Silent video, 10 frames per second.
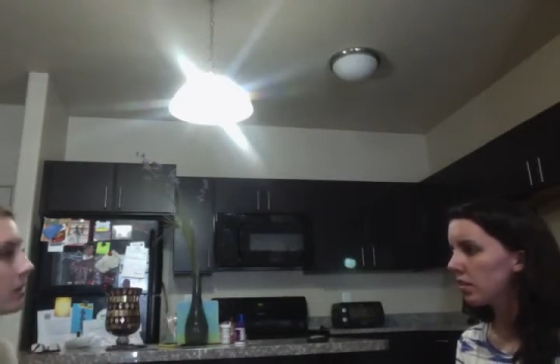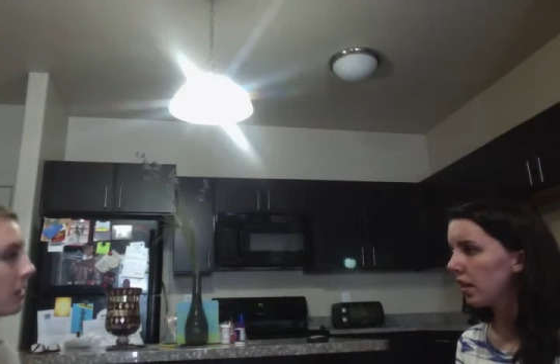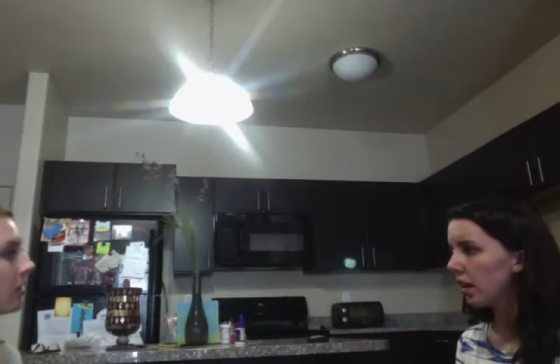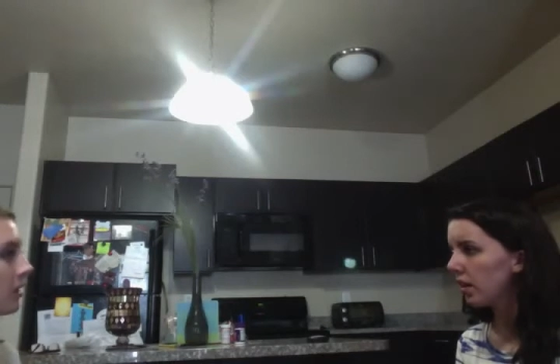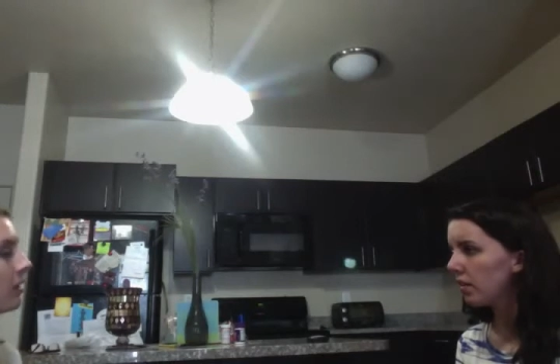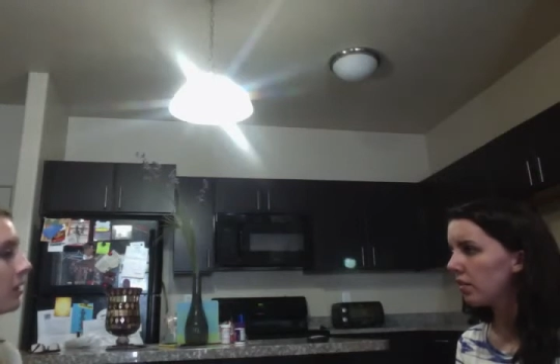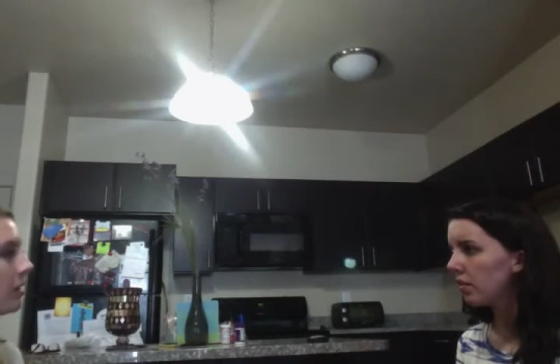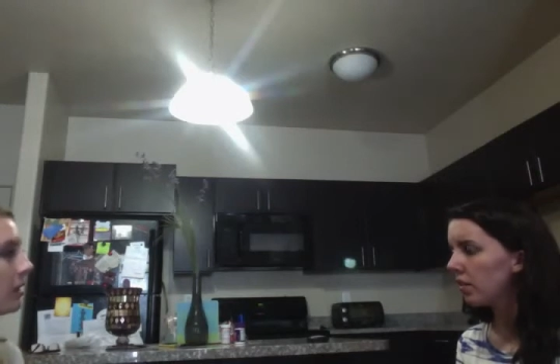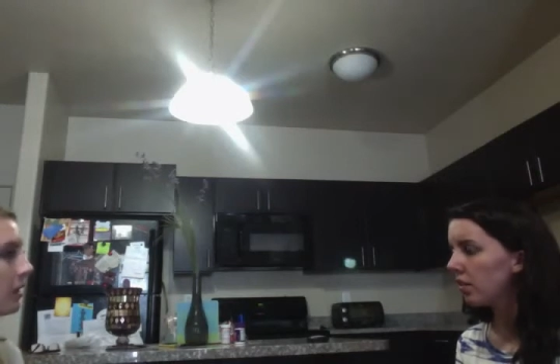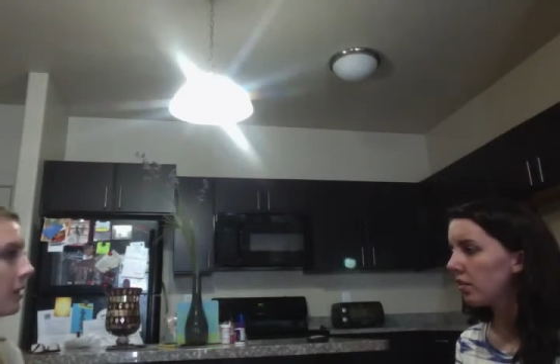Yeah.
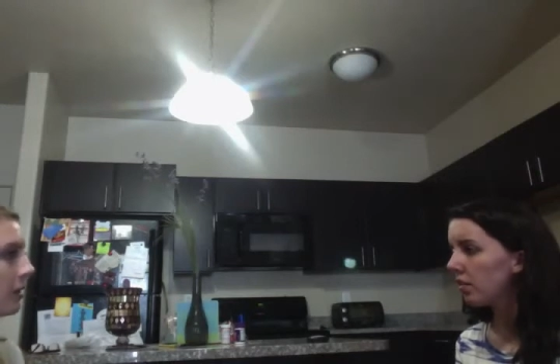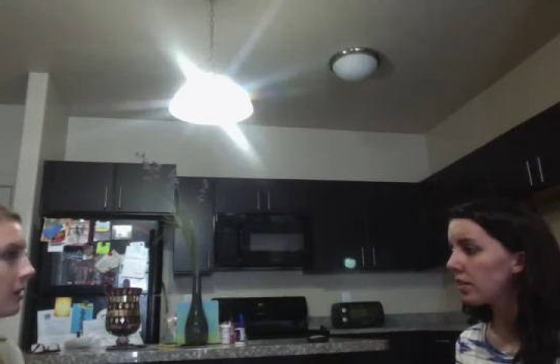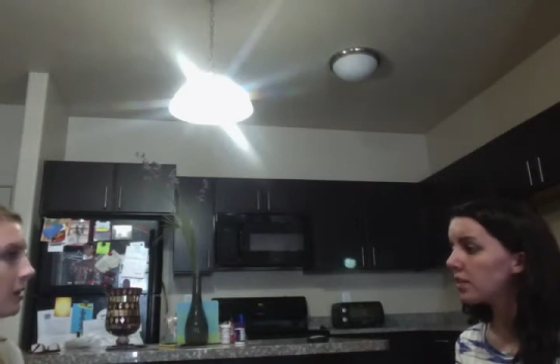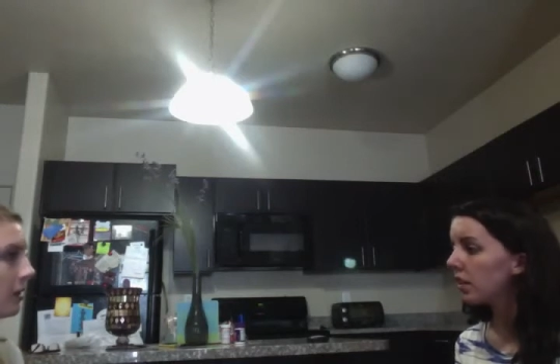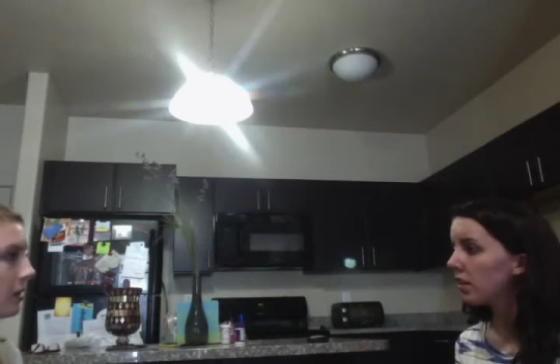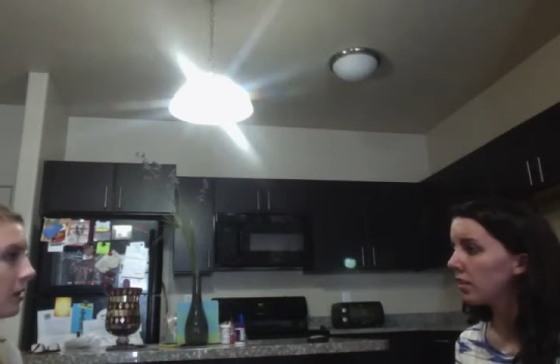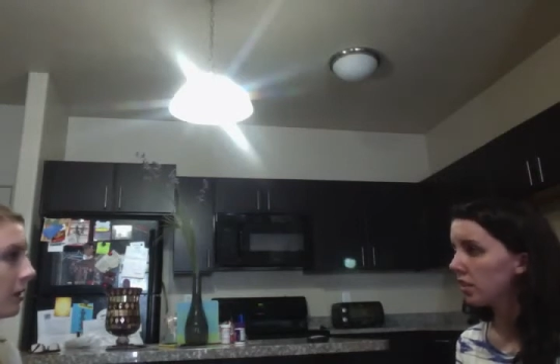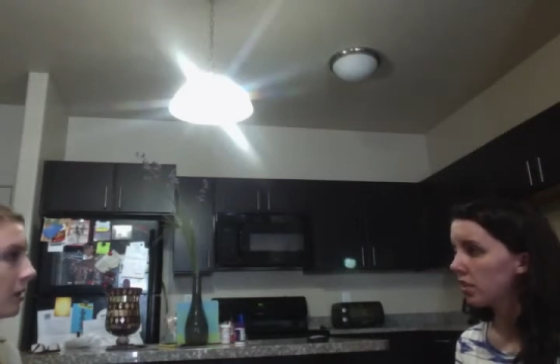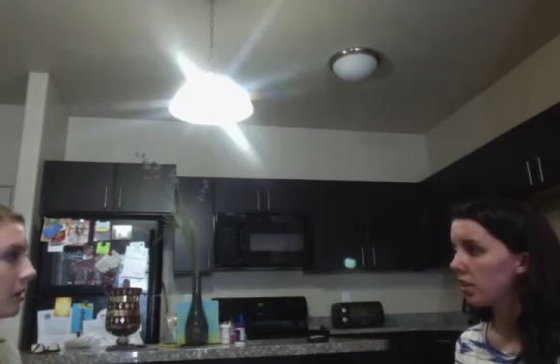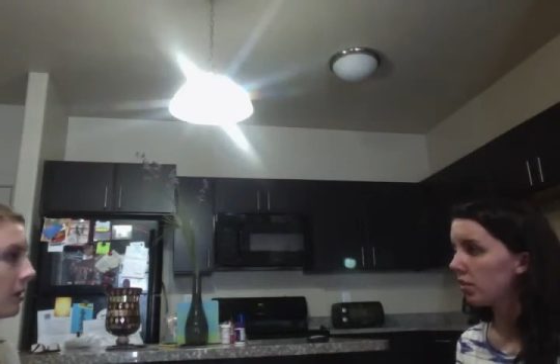Well, that's good
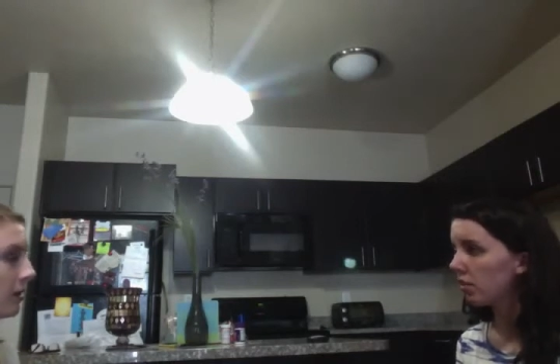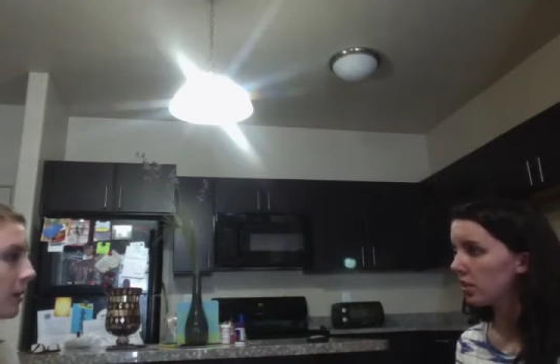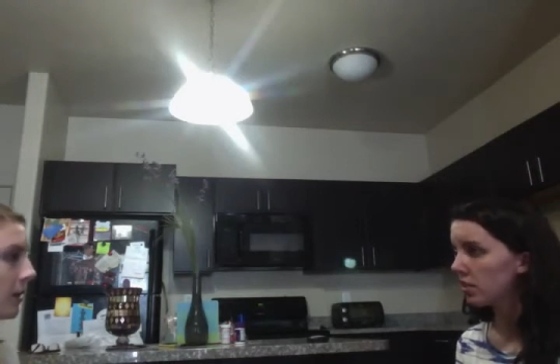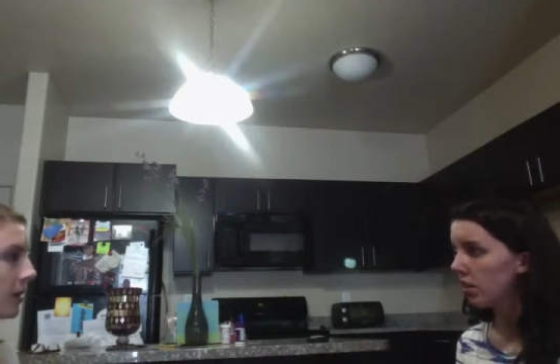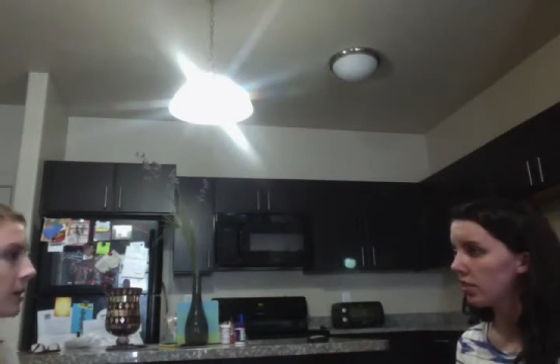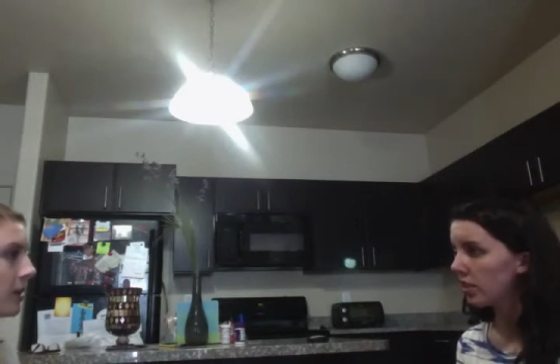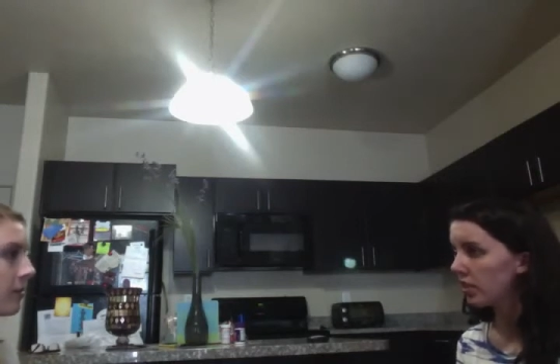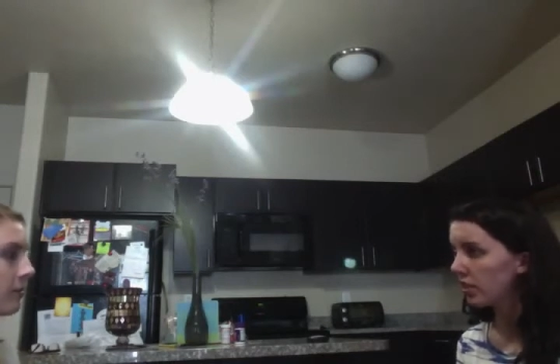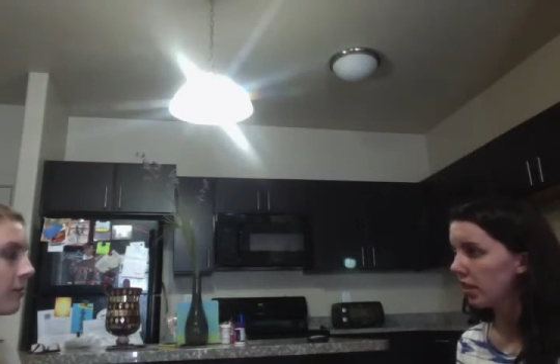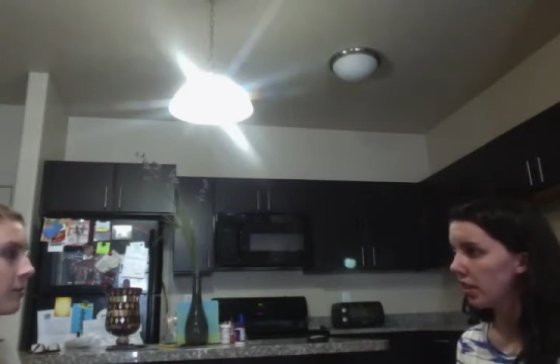to know, because
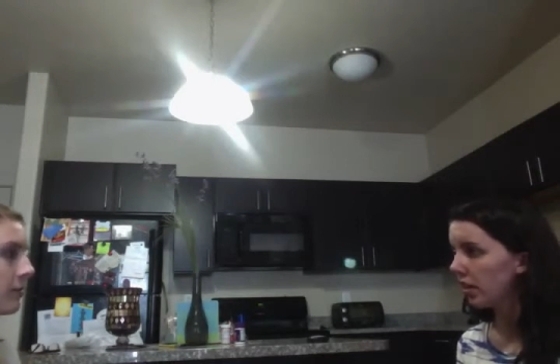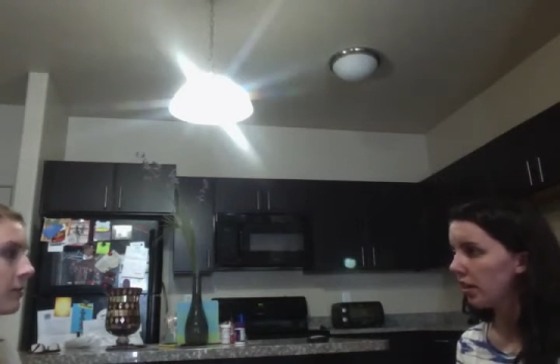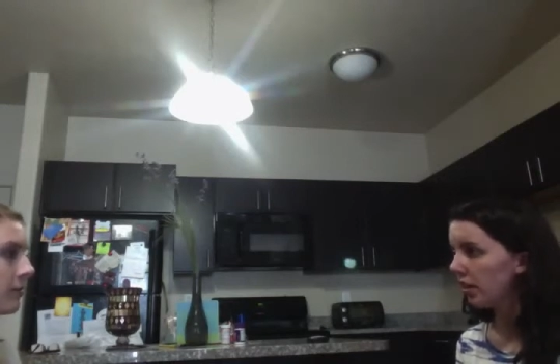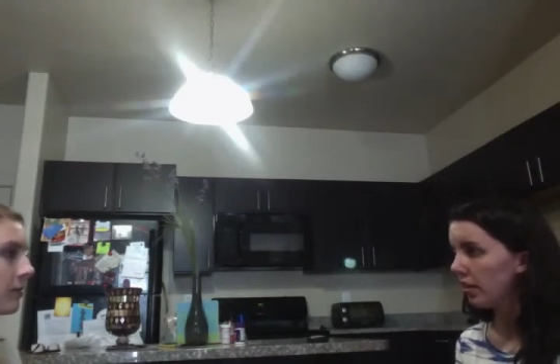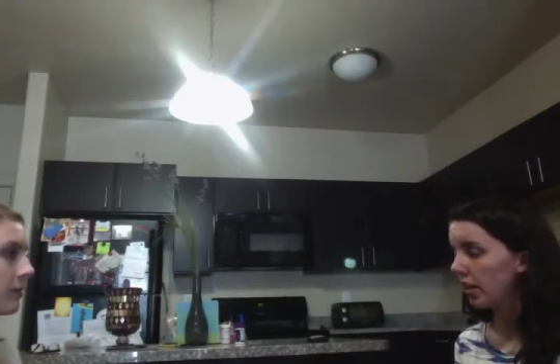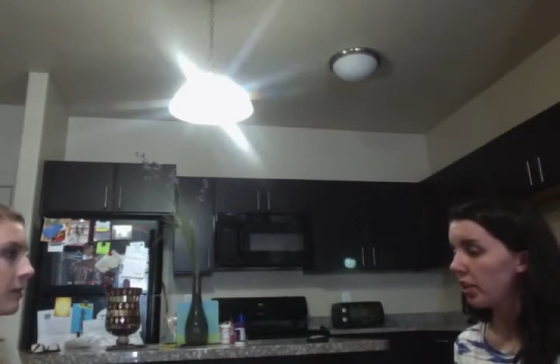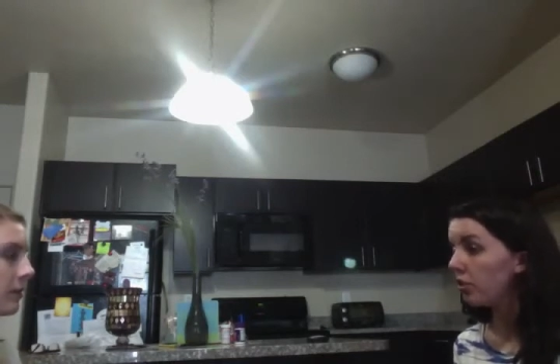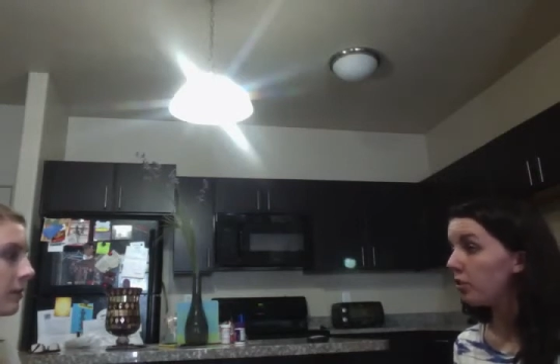obviously, like,